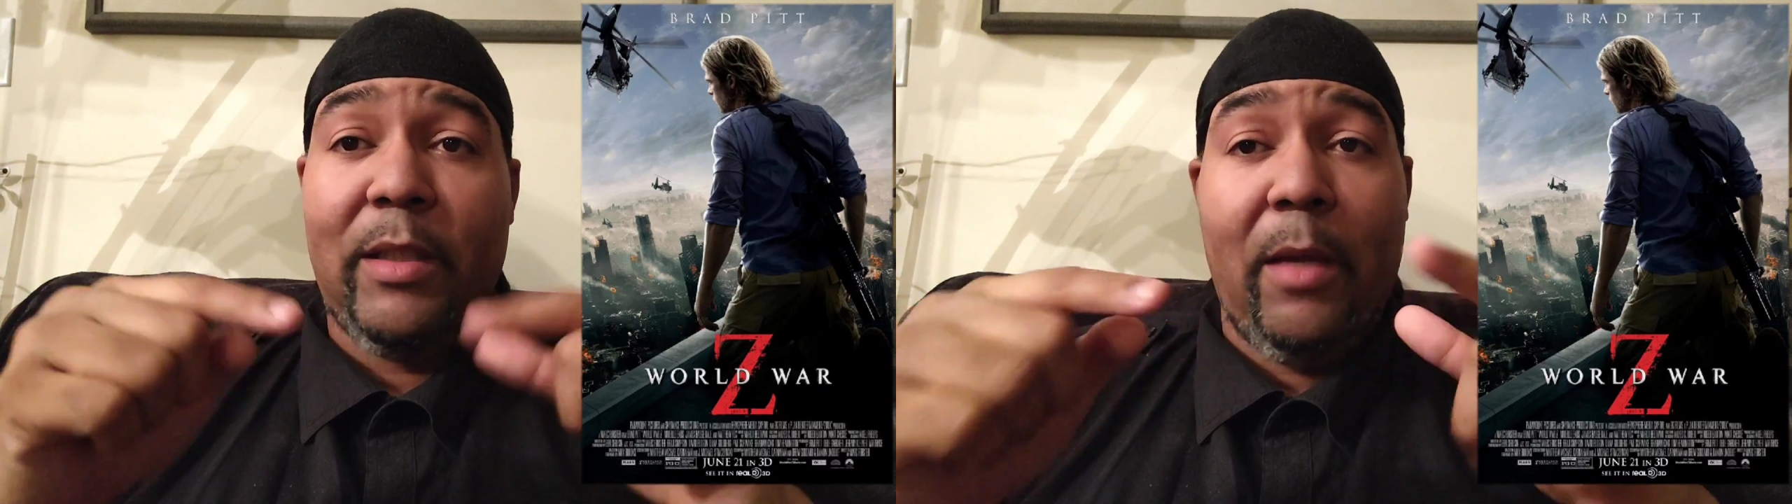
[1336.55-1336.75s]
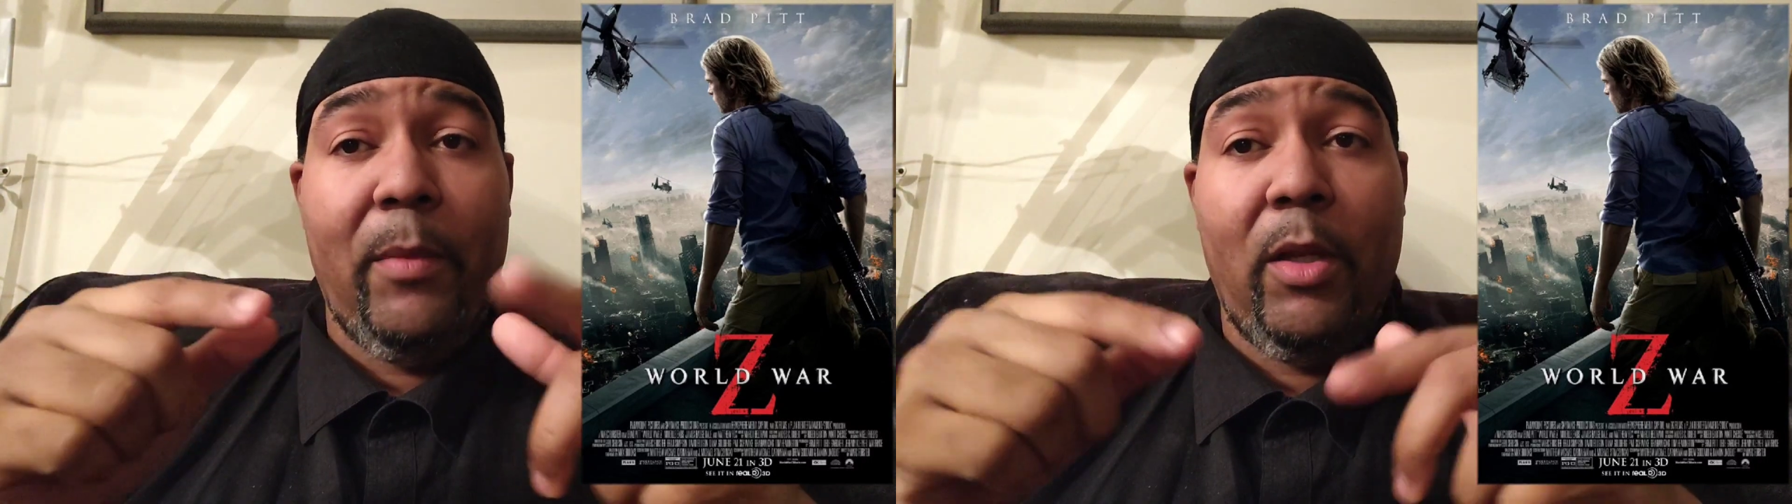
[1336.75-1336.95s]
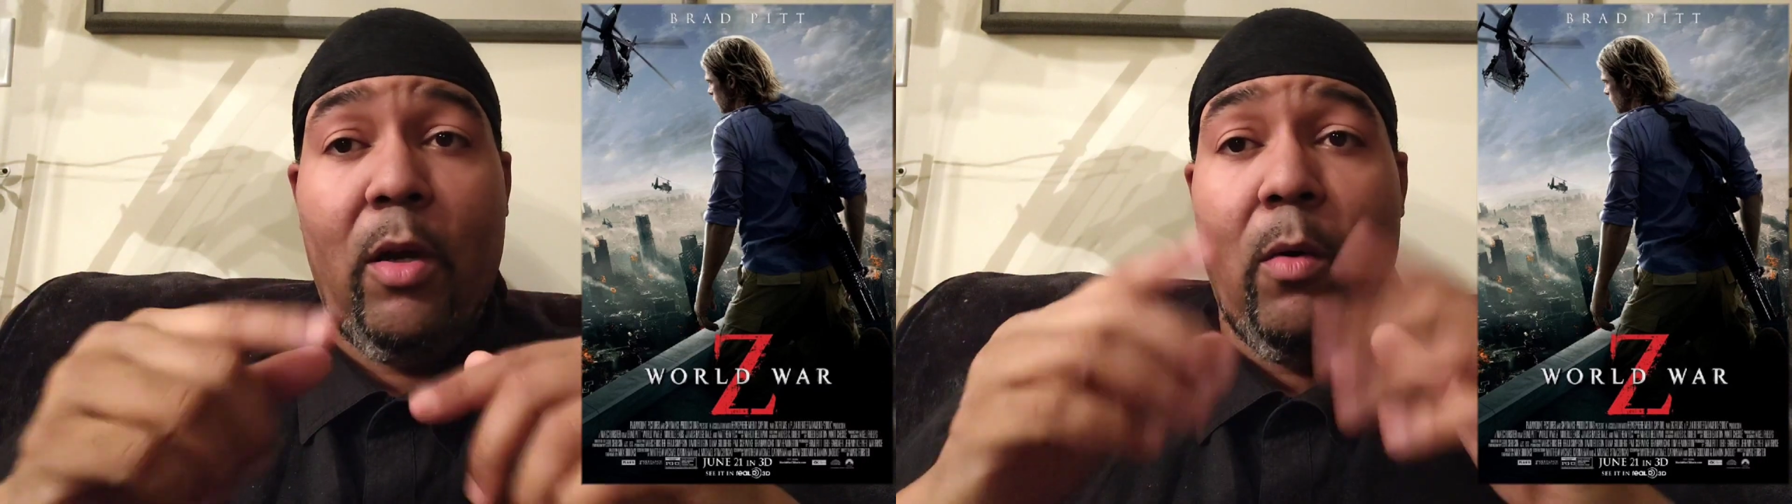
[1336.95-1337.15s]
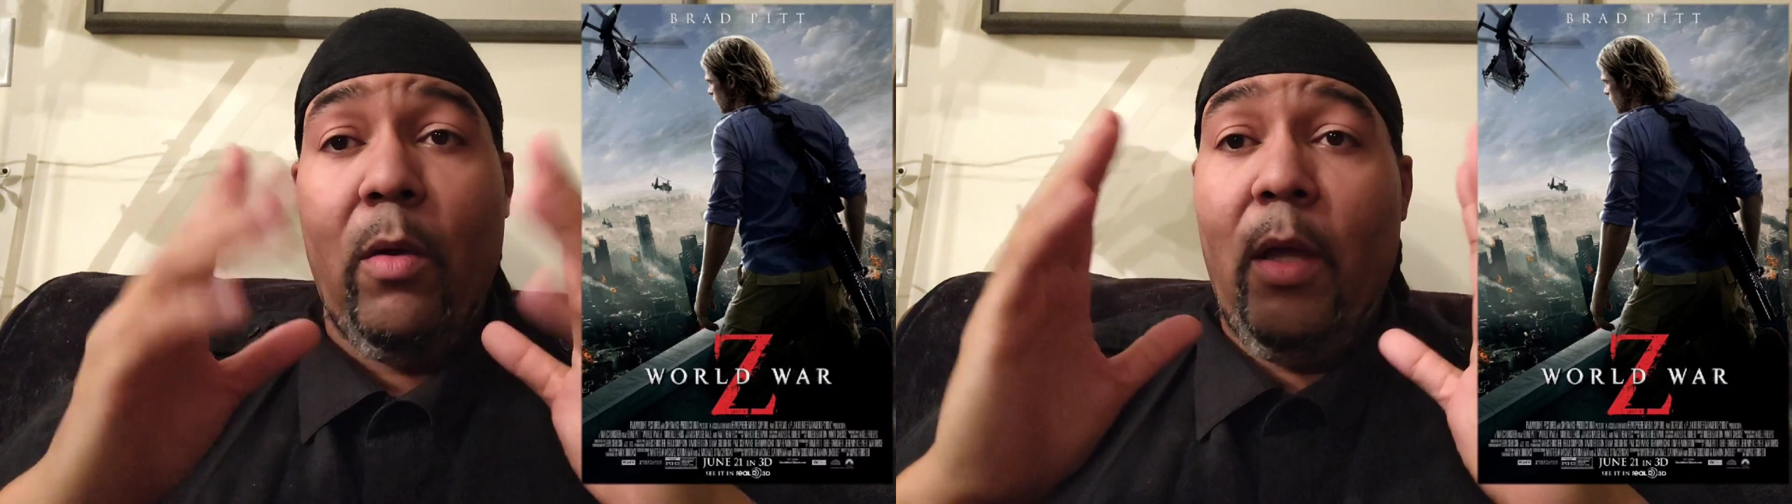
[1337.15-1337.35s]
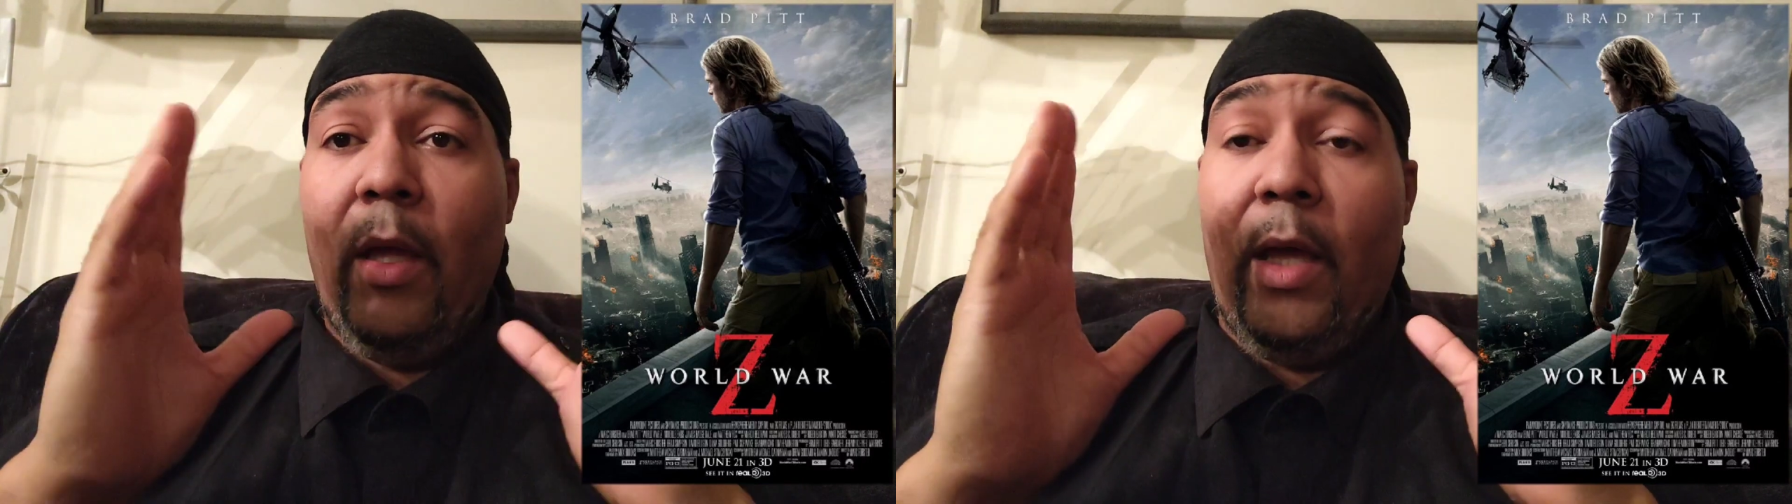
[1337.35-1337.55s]
Let me know,
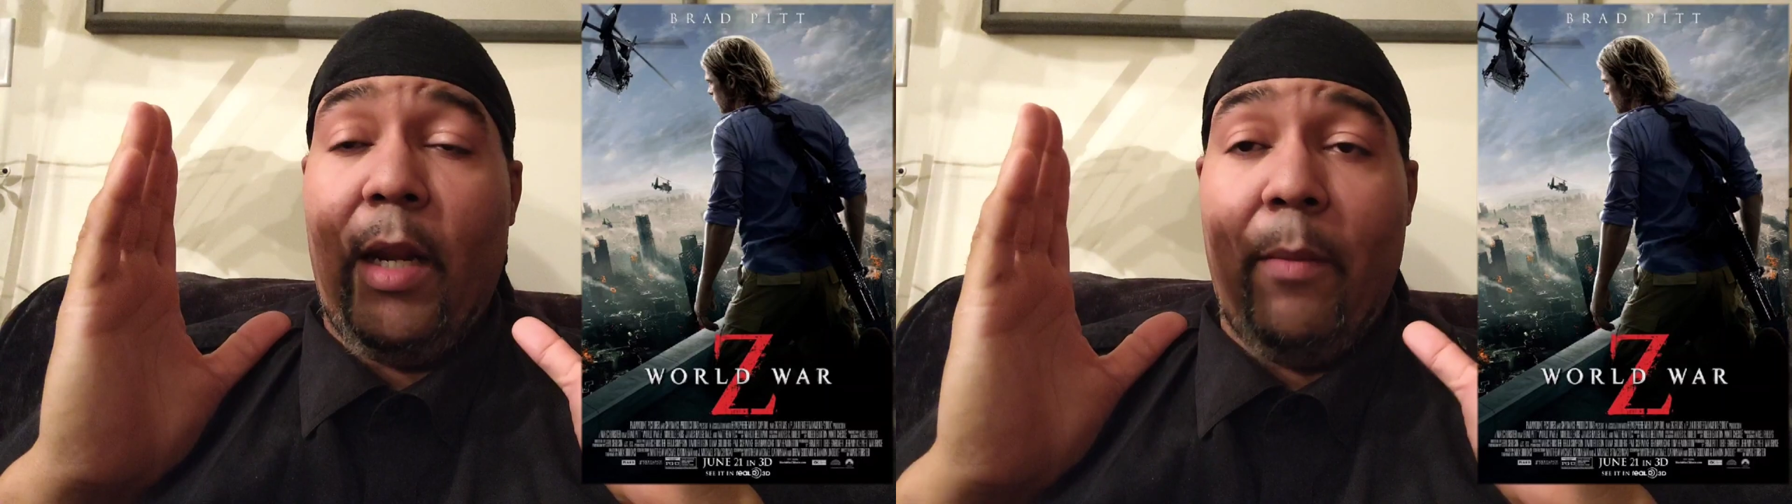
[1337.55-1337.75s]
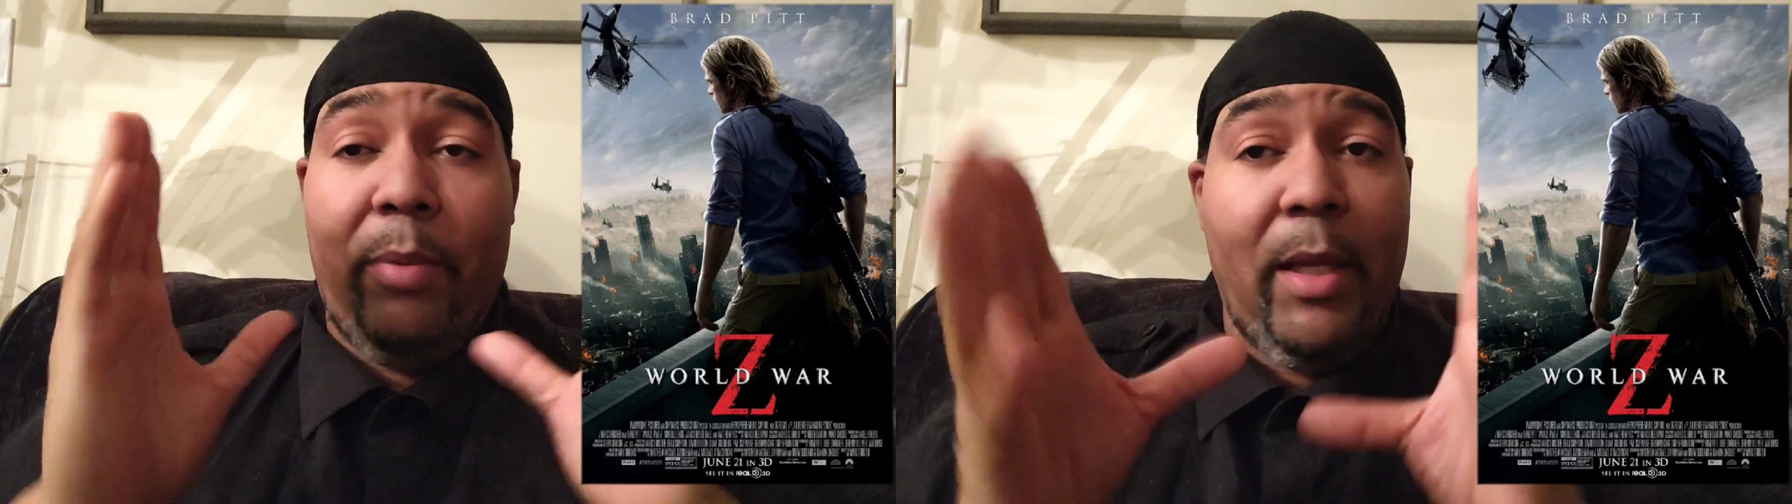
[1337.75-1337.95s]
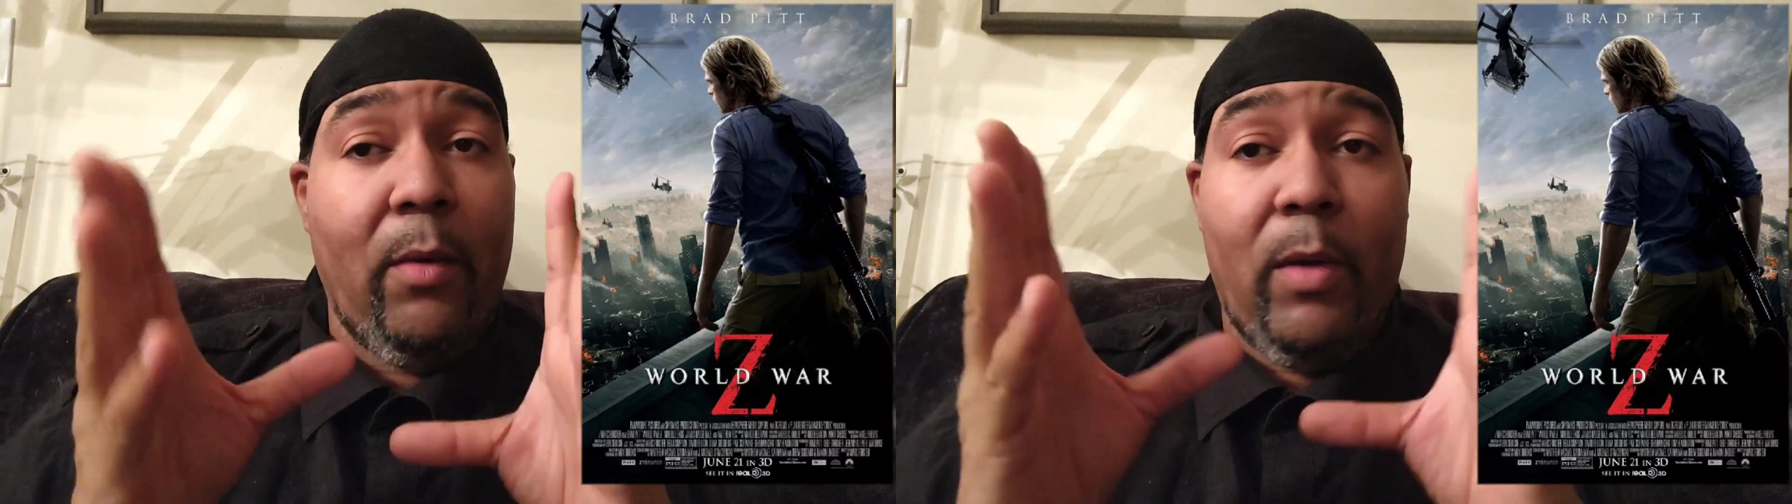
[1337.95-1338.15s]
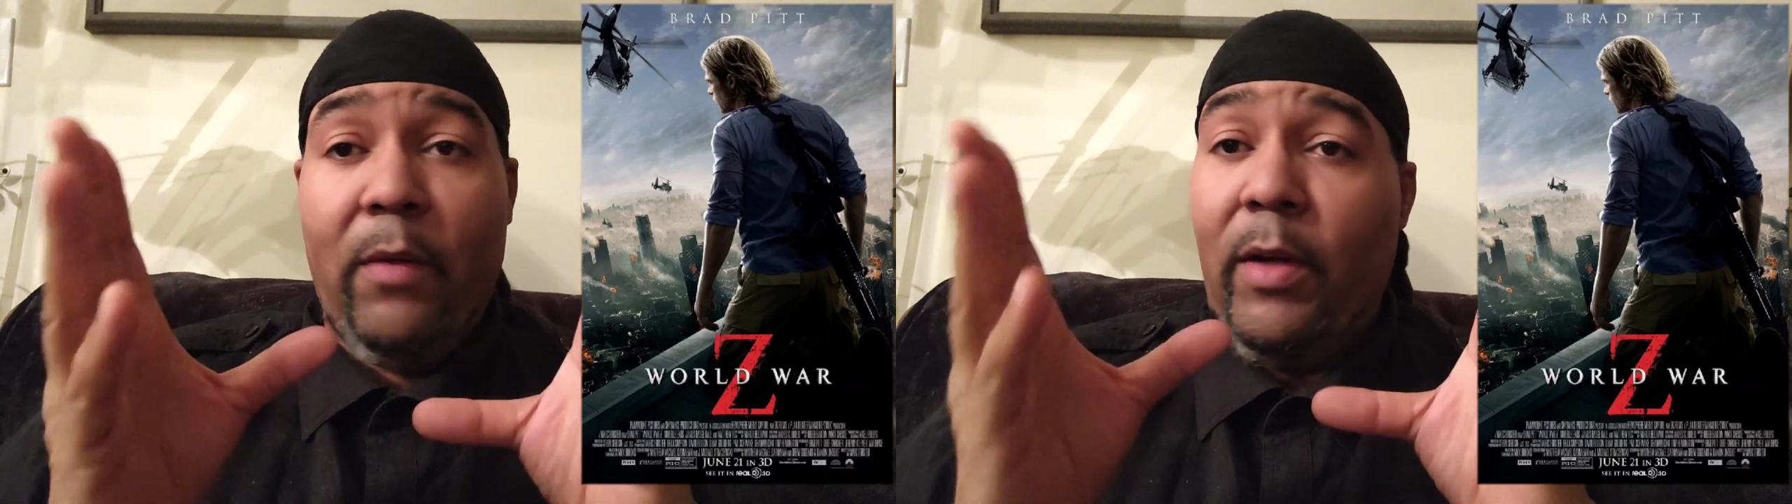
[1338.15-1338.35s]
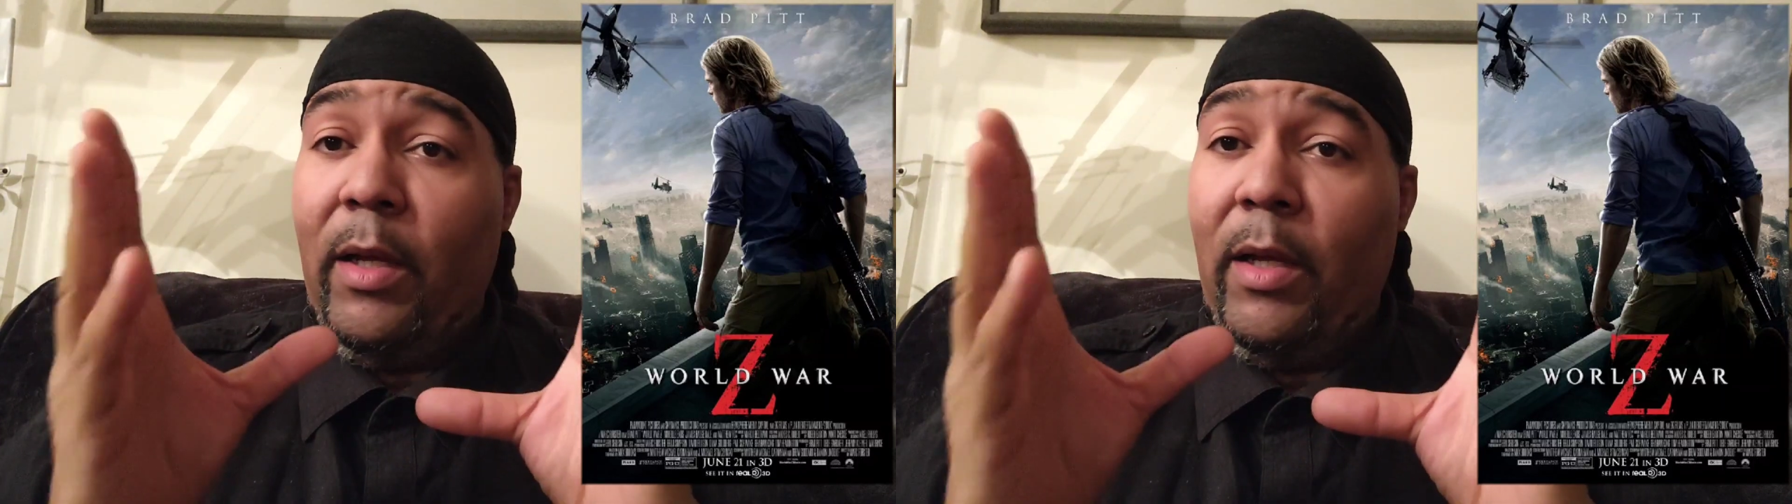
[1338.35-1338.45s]
and I'm playing whatever